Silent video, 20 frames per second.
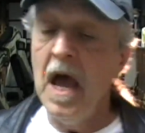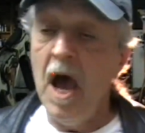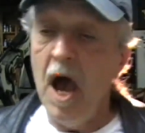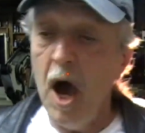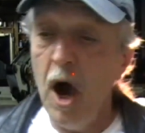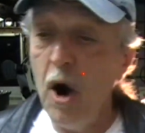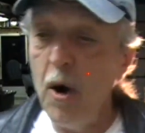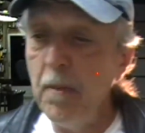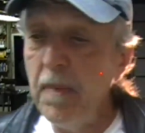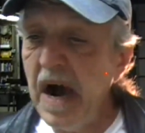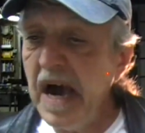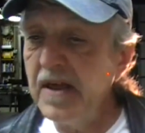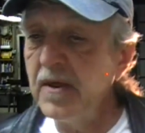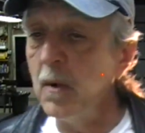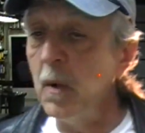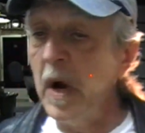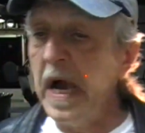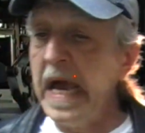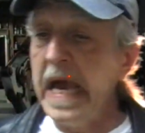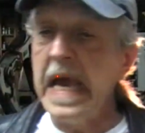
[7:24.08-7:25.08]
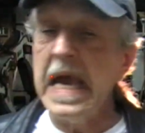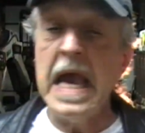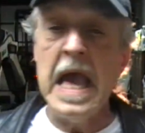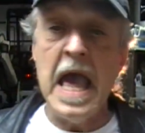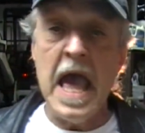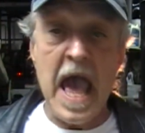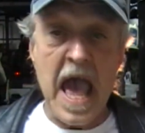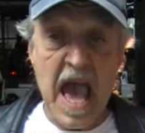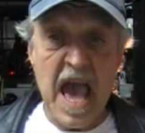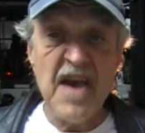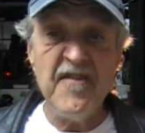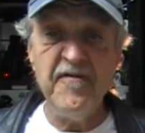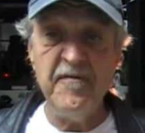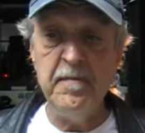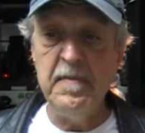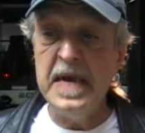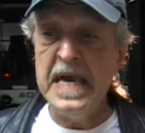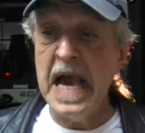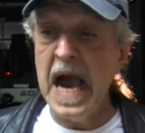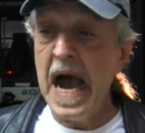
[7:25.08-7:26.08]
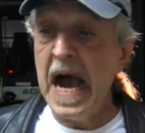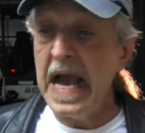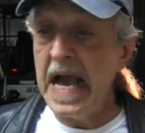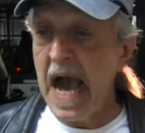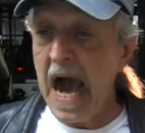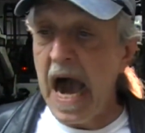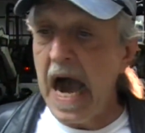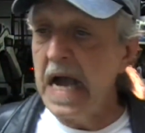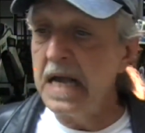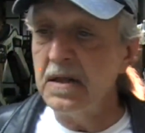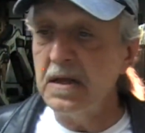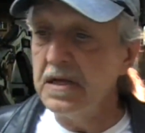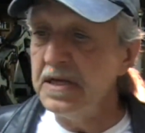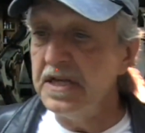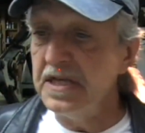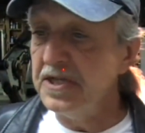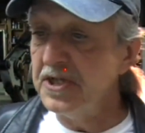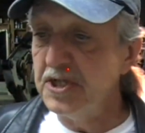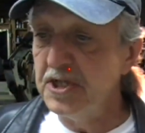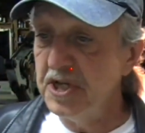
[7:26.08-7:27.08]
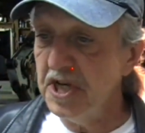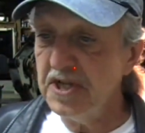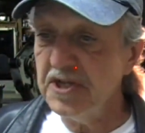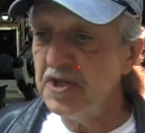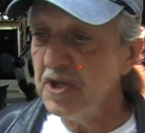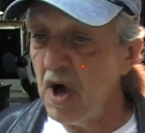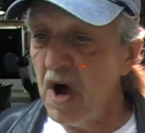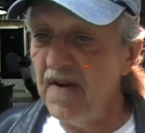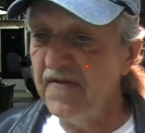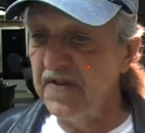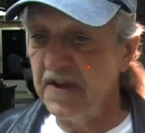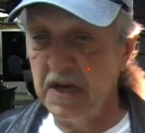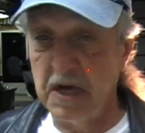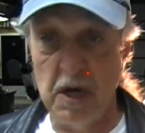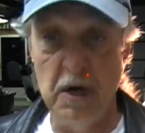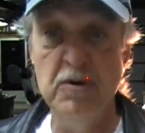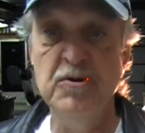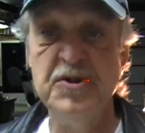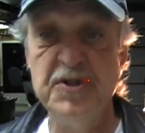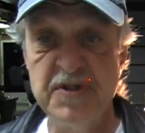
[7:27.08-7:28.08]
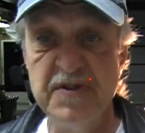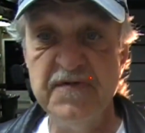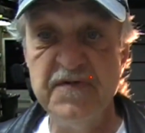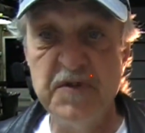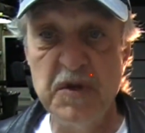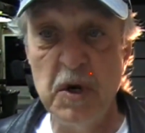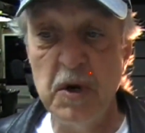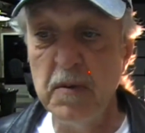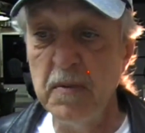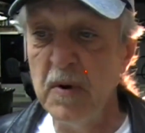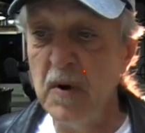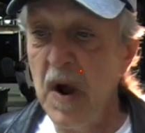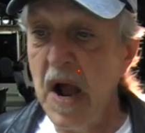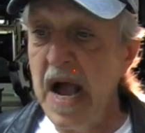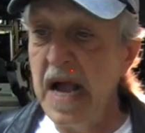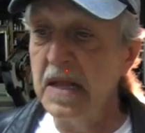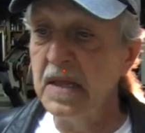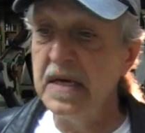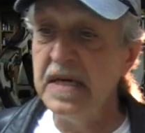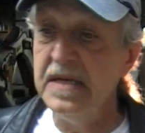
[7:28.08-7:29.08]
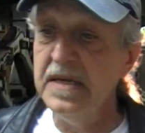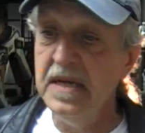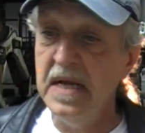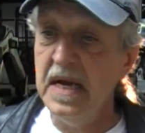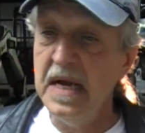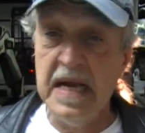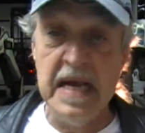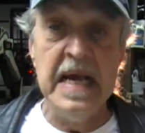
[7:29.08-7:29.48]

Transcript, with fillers: Oh, by the way, FBI Island is just off the coast of Turber Island.